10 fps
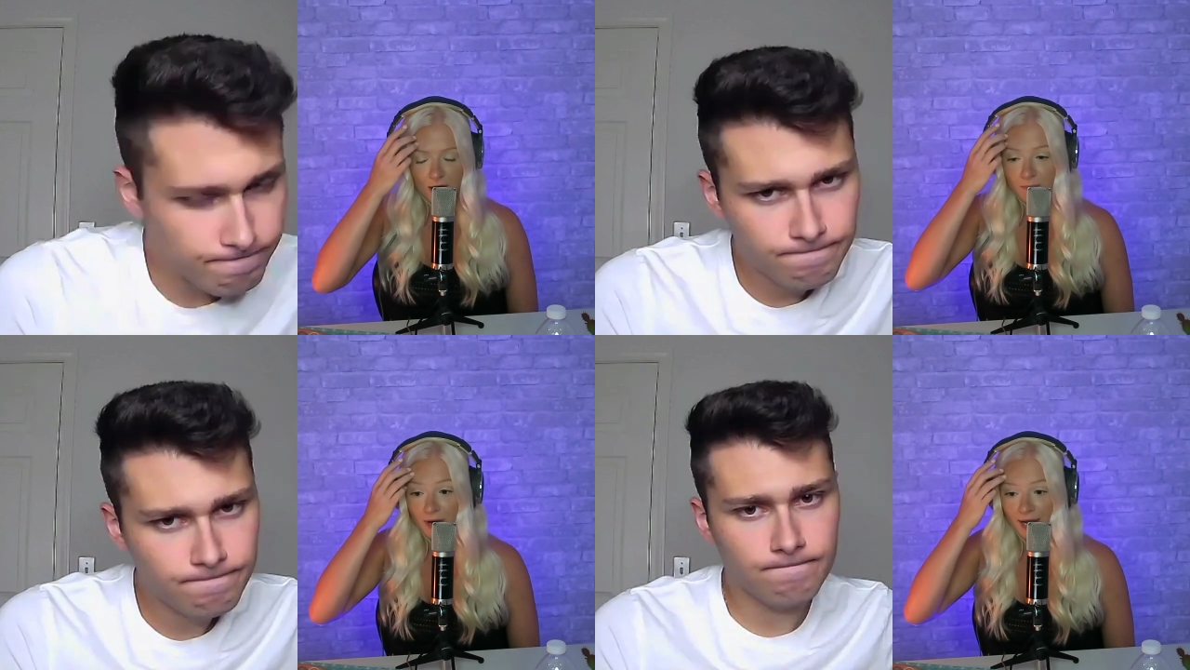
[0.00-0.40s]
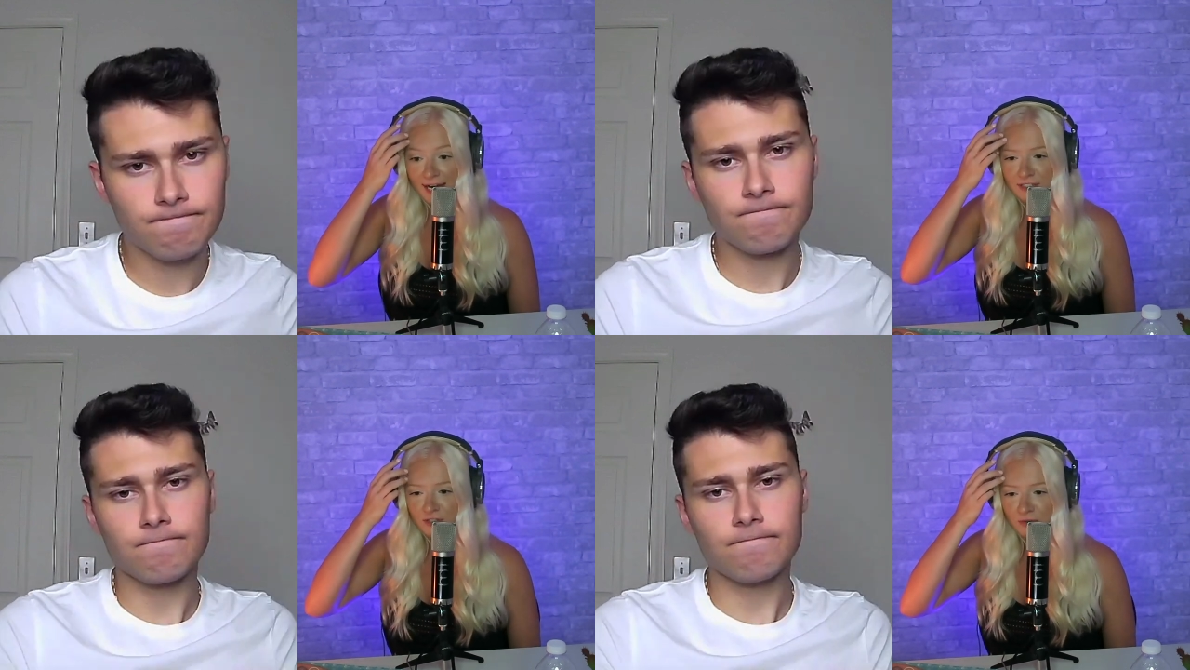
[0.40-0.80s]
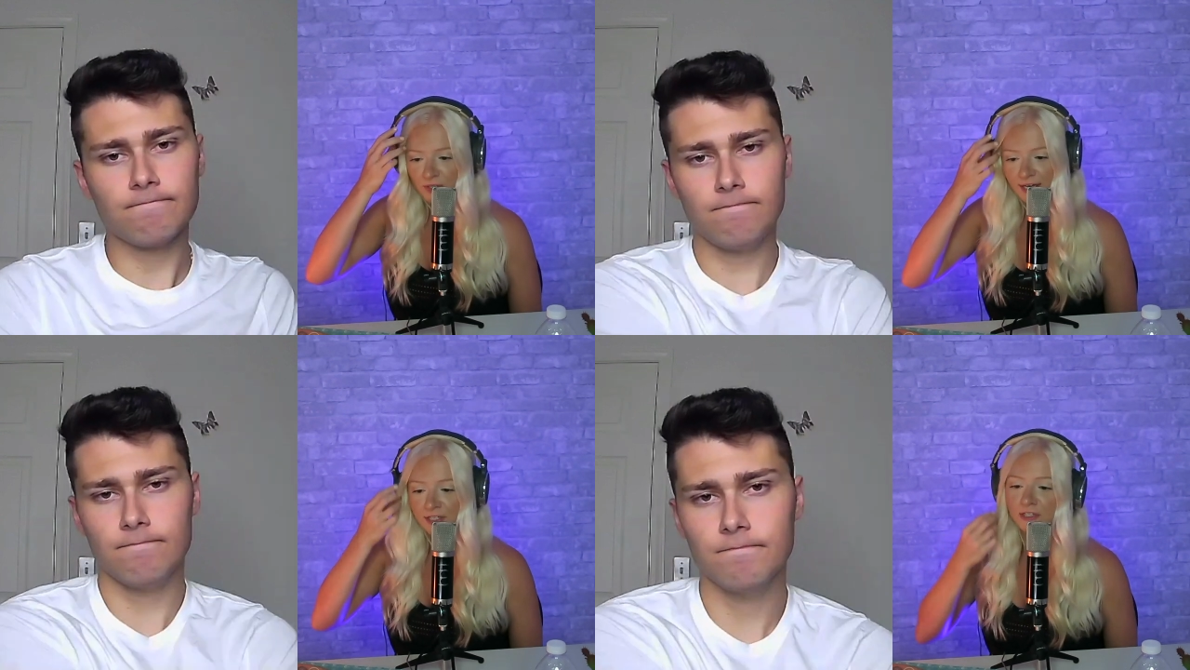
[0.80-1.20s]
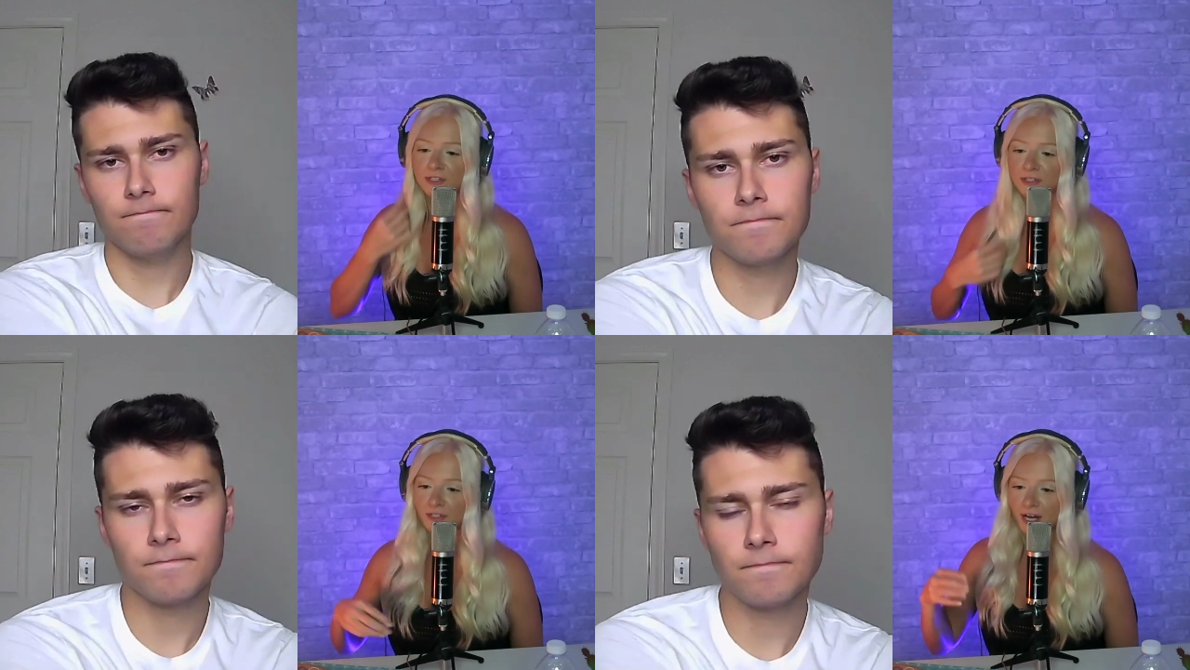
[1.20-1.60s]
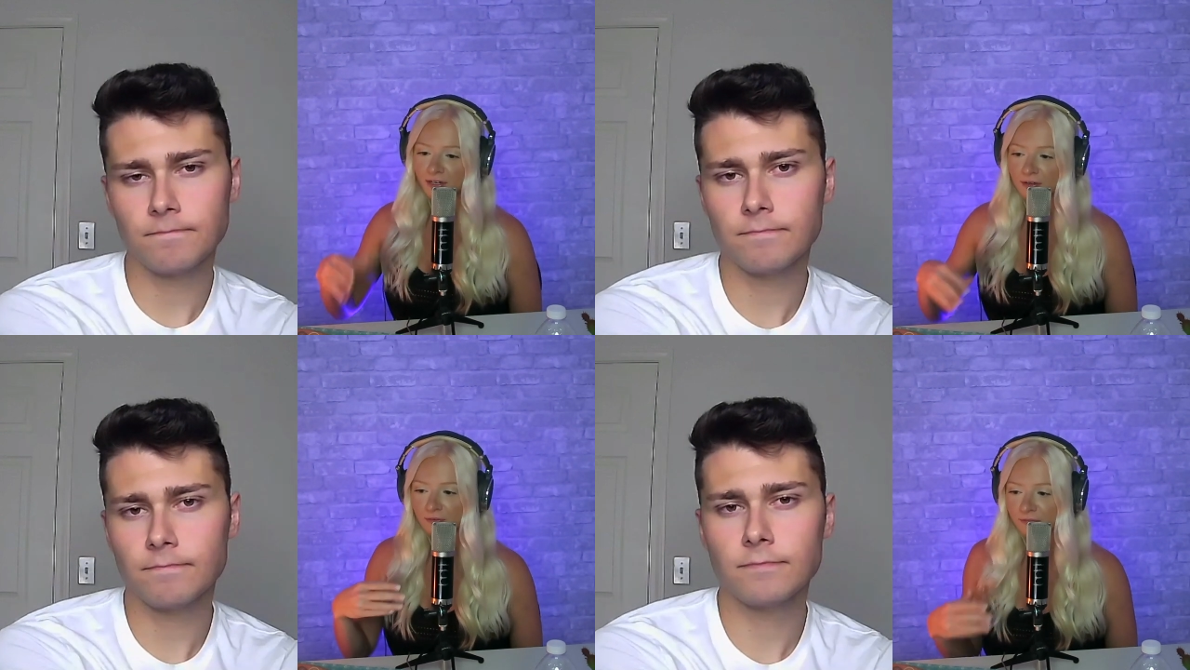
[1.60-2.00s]
Speaker 1: But I do like your
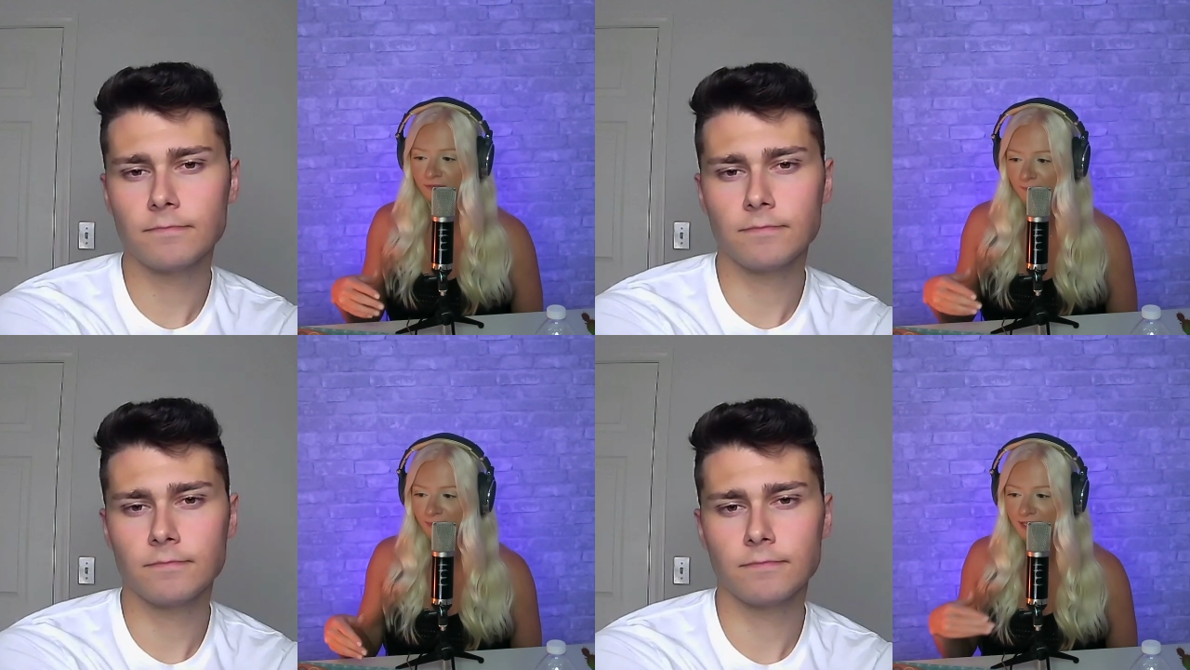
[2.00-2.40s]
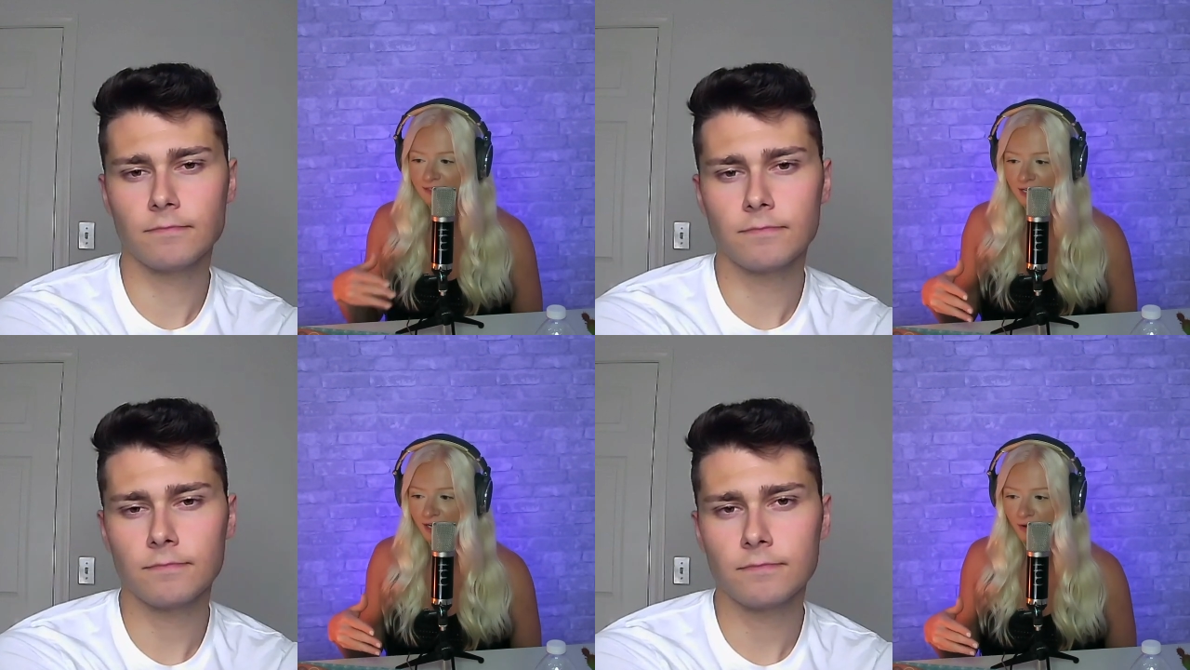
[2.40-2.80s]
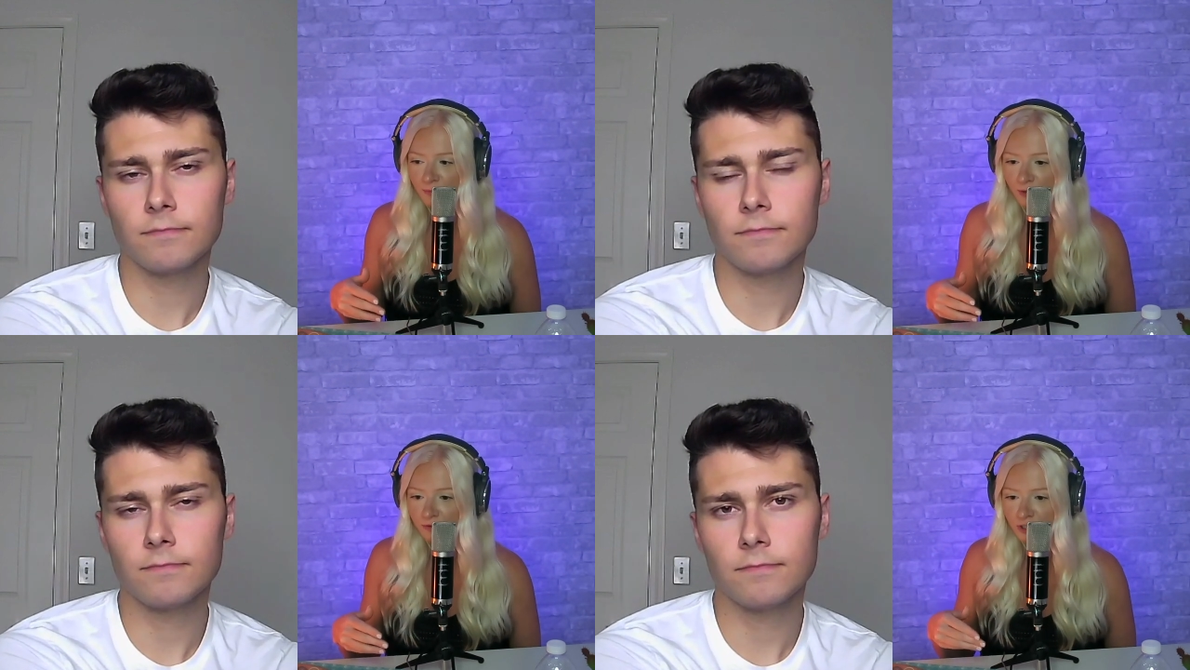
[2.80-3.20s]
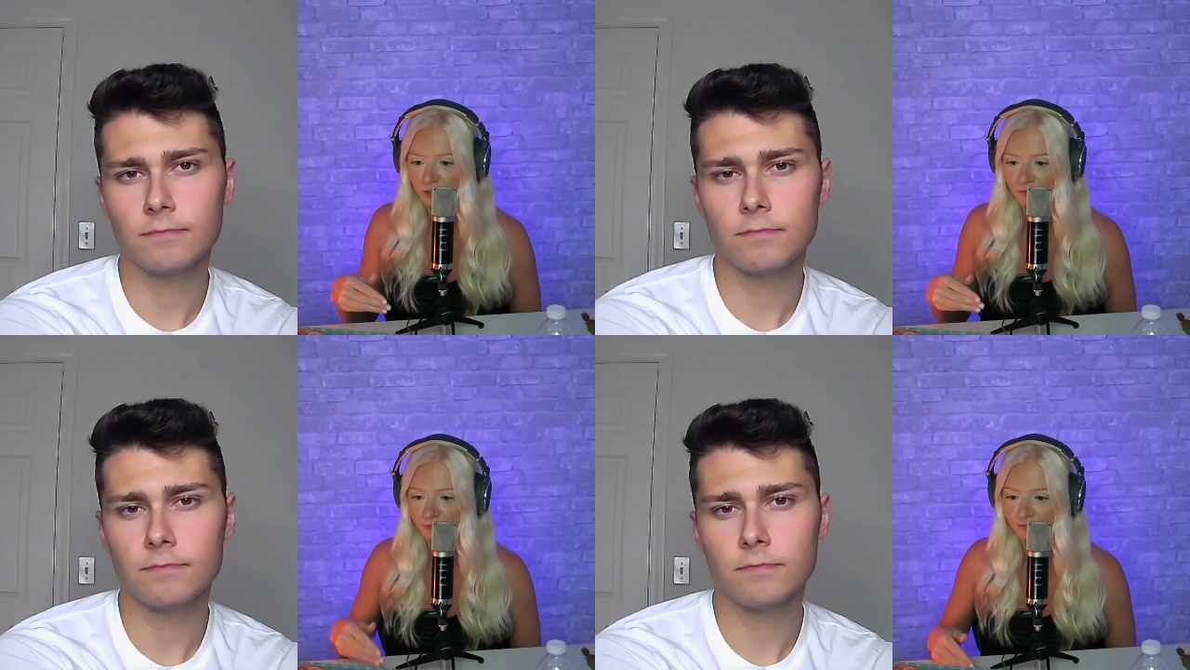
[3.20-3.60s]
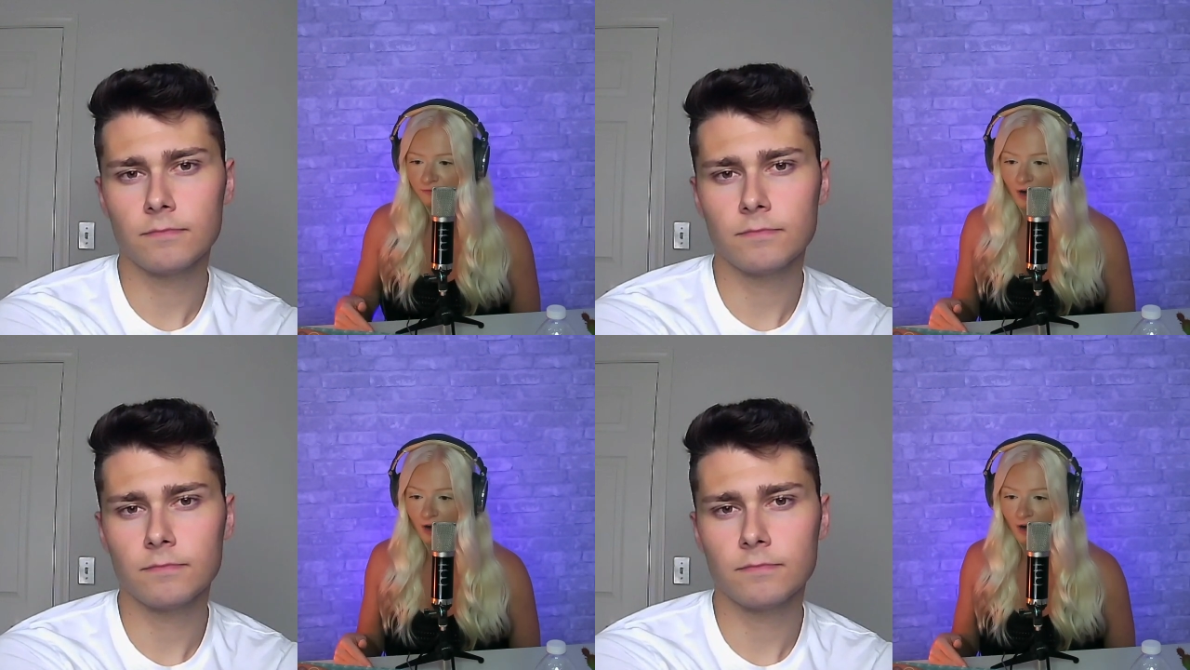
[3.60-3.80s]
kind of inside out approach of,